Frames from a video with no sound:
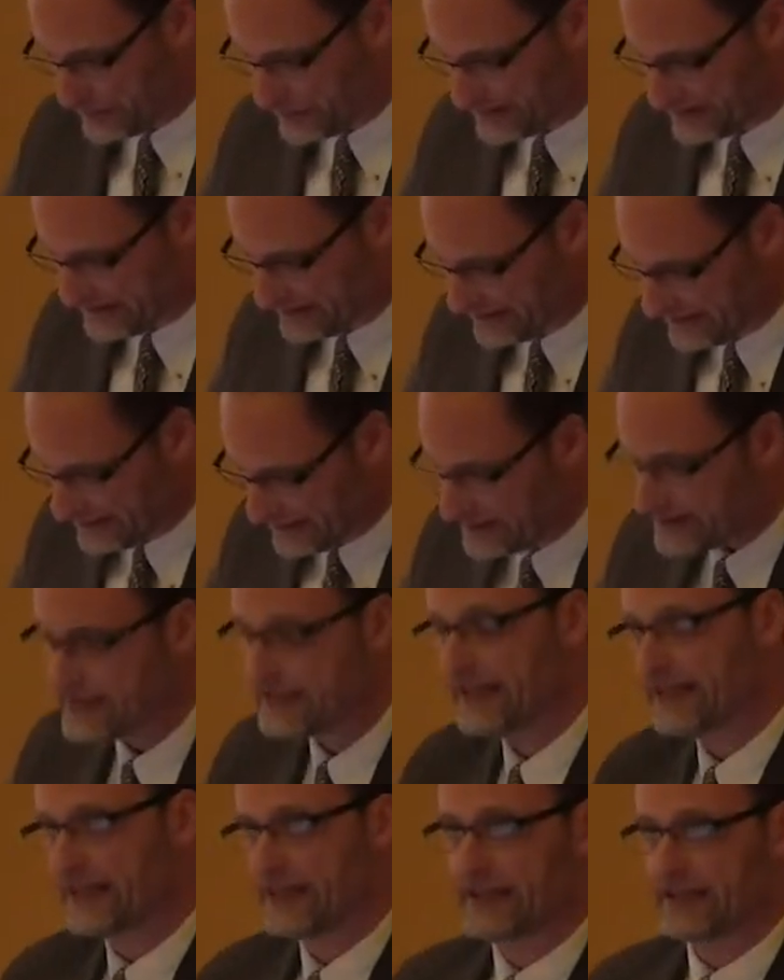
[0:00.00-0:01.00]
was
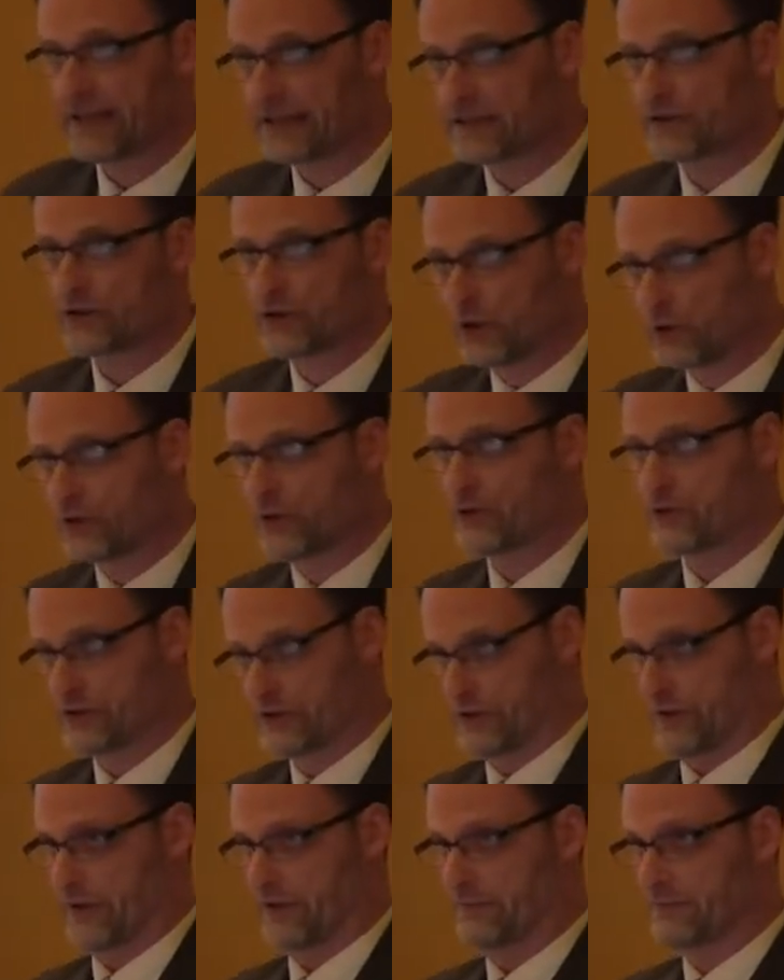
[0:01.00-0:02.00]
taking a Gogo
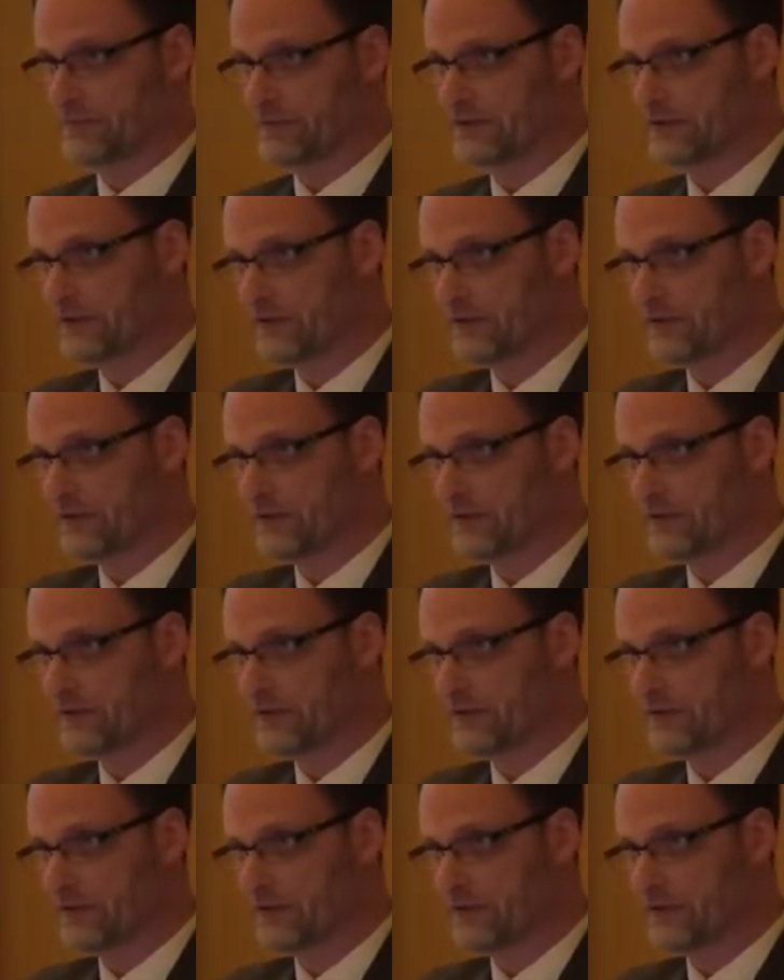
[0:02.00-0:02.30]
term,